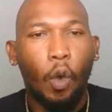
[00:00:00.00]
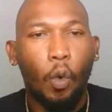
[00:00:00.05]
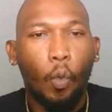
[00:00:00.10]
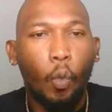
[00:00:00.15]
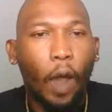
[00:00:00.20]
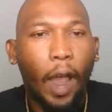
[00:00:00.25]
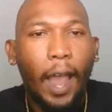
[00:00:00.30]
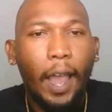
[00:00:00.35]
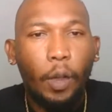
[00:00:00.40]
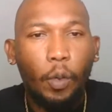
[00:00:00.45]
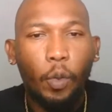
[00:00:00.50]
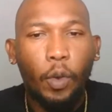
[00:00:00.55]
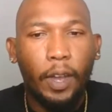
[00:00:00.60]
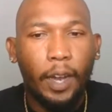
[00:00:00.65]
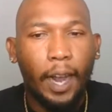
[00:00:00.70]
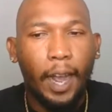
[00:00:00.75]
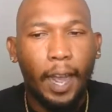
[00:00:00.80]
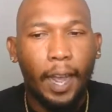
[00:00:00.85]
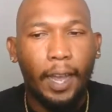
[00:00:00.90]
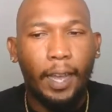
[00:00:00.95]
why
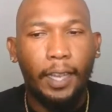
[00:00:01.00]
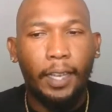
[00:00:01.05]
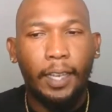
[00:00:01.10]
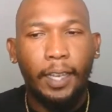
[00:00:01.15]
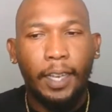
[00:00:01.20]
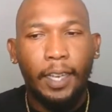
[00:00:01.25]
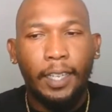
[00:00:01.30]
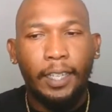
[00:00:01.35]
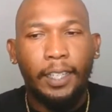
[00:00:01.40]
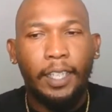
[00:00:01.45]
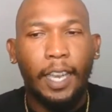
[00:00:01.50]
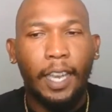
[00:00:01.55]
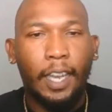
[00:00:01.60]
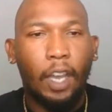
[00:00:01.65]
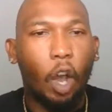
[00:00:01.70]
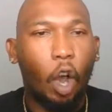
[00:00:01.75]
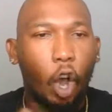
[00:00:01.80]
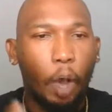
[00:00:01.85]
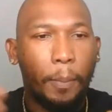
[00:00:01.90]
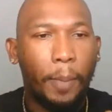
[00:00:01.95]
would I
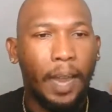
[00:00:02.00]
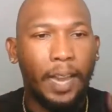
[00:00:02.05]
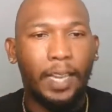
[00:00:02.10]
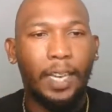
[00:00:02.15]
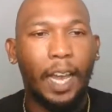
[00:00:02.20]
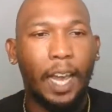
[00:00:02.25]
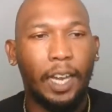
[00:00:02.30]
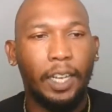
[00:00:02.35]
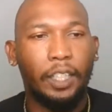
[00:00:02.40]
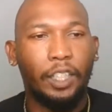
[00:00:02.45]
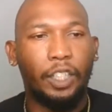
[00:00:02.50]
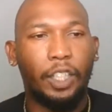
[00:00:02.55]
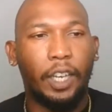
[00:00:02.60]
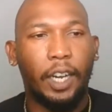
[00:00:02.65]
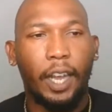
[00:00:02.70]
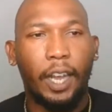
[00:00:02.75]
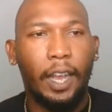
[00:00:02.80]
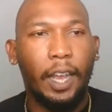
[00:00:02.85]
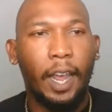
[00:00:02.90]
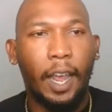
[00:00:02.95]
take all my knowledge
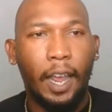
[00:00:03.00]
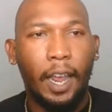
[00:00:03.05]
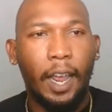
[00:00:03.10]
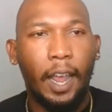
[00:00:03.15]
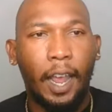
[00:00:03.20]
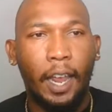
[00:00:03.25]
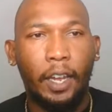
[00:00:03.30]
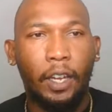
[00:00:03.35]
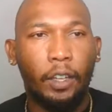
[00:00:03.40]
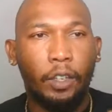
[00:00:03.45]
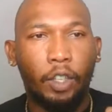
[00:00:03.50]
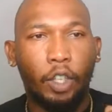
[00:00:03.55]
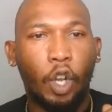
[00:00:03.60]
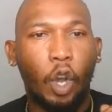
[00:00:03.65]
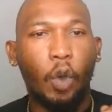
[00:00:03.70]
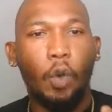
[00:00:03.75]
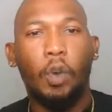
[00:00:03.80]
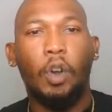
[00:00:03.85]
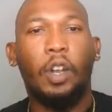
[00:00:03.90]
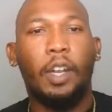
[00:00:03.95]
and
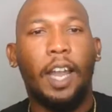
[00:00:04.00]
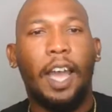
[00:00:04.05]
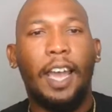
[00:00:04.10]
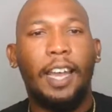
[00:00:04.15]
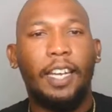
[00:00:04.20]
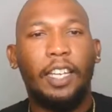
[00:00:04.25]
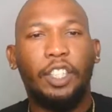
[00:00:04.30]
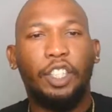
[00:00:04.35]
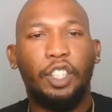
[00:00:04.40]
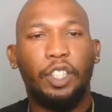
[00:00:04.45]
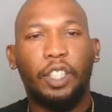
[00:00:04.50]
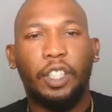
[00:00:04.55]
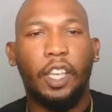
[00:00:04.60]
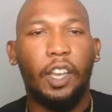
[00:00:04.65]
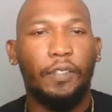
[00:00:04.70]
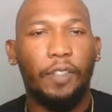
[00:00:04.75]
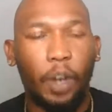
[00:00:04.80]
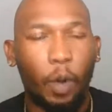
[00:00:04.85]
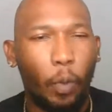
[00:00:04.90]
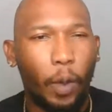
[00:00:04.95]
go online and
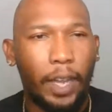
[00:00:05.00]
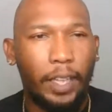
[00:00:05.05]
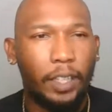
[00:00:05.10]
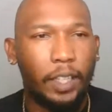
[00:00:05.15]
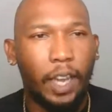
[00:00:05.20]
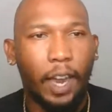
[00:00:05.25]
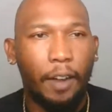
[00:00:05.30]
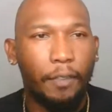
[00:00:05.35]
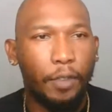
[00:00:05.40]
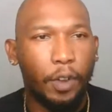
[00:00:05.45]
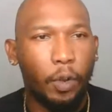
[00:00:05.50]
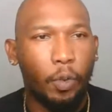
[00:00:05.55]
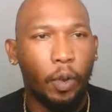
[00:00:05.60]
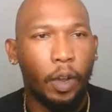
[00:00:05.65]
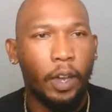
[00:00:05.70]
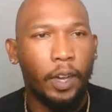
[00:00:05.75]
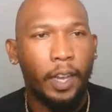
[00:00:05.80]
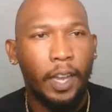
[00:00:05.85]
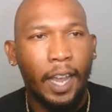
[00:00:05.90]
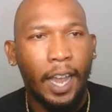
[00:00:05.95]
just give it away to
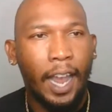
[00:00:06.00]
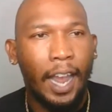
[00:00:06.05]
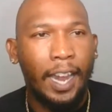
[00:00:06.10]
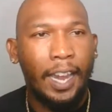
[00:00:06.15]
everyone?